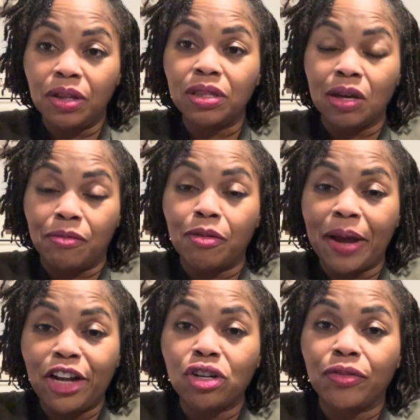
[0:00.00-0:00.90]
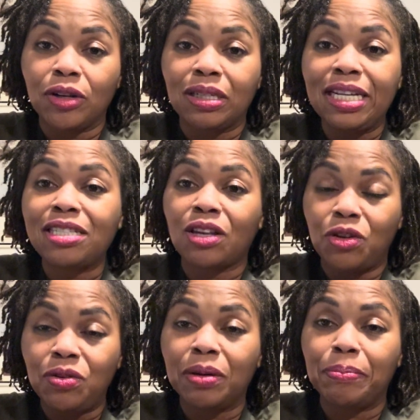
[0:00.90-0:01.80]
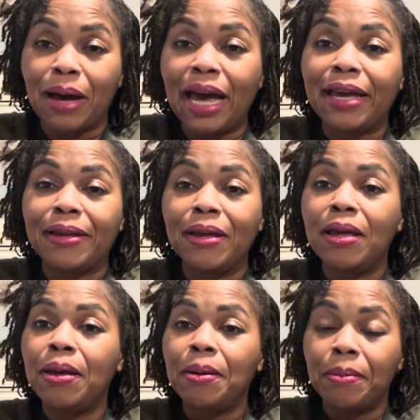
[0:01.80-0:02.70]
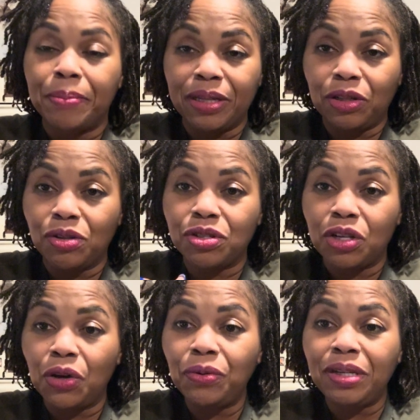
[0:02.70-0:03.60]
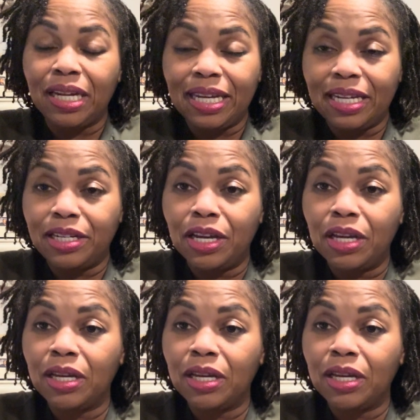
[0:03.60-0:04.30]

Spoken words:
remainder of your lease, so you could buy. But there's no need